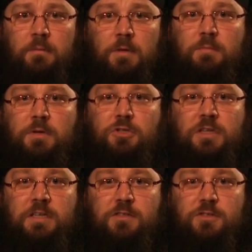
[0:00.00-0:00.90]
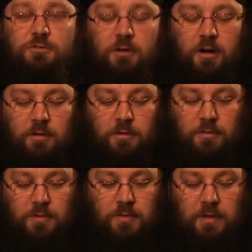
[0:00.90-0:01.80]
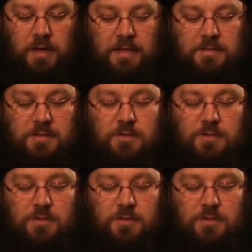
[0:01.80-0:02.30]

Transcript: but mission is struggle, as is